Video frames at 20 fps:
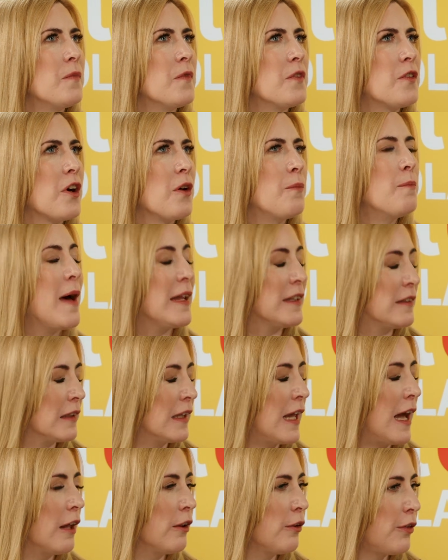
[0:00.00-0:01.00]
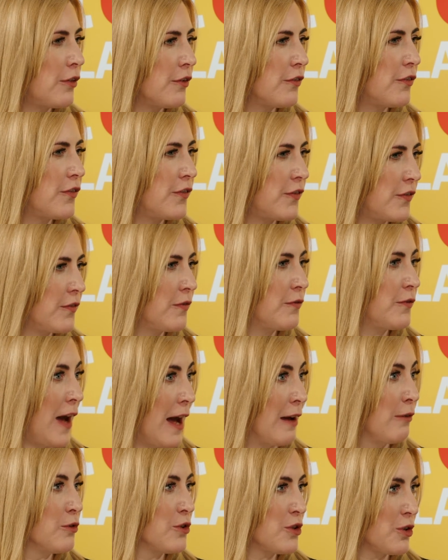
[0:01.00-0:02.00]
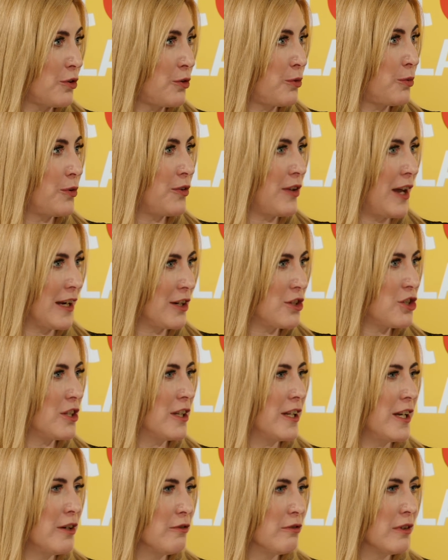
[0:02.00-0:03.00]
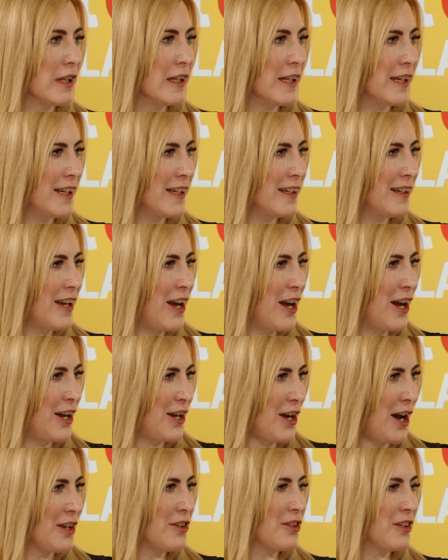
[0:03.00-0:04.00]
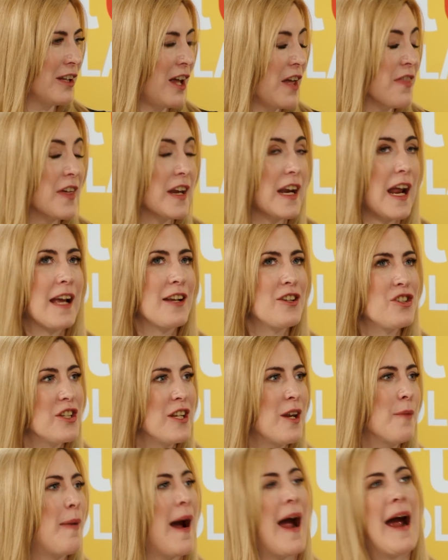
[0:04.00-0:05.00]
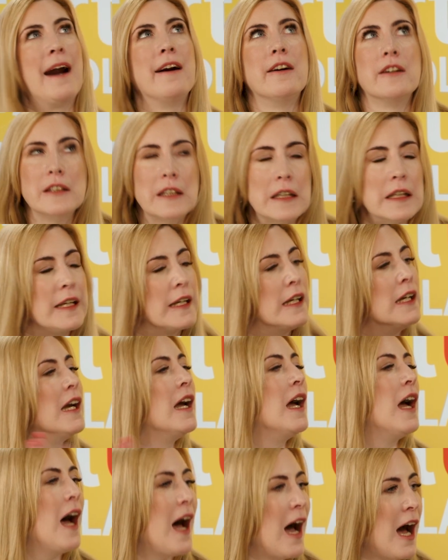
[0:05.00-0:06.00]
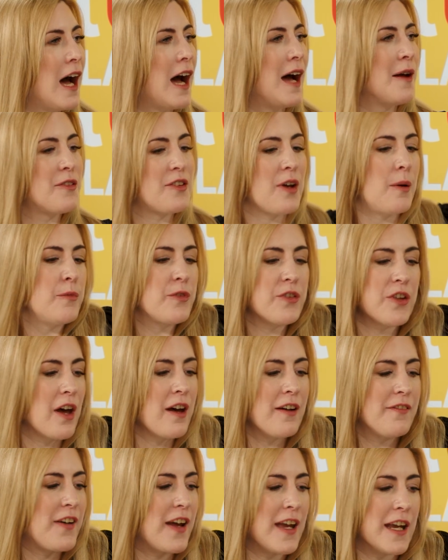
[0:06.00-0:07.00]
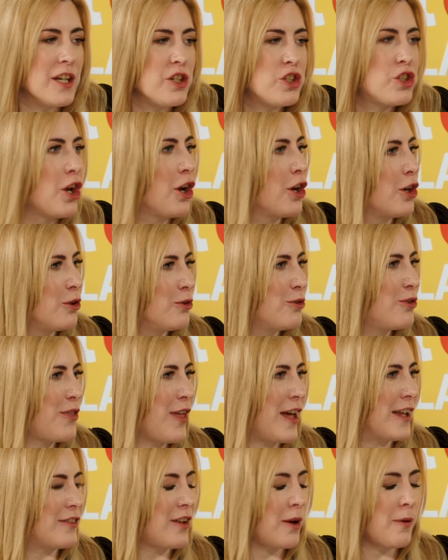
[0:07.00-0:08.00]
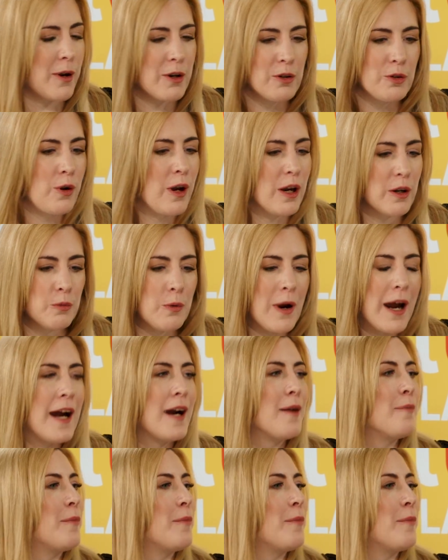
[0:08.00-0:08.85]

the mental health of founders was actually really underlined, that actually apparently some survey showed that, I won't quote where,